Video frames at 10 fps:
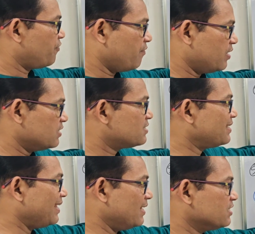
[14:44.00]

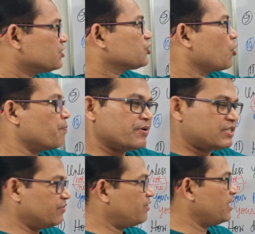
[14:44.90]
performance is
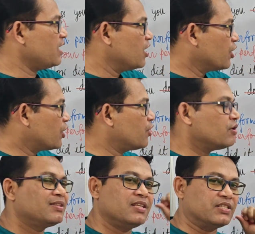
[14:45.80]
comparatively
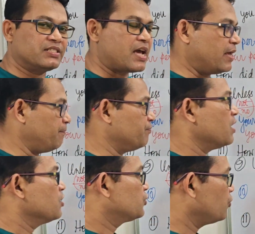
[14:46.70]
good this
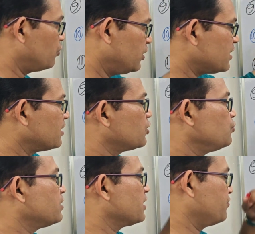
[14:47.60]
time. So these are
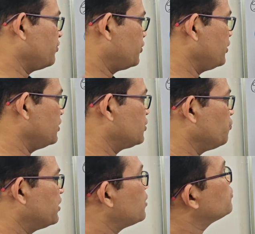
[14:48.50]
the two correct
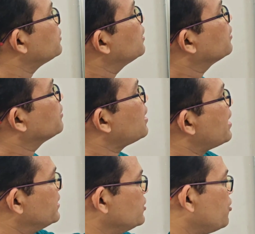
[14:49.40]
versions without
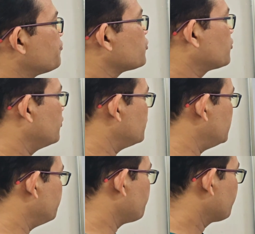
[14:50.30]
the idea of
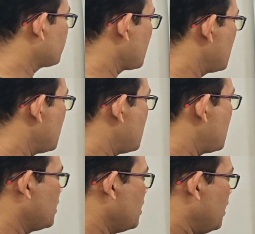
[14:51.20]
tautology.
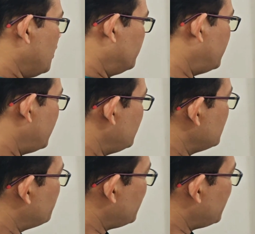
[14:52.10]
Then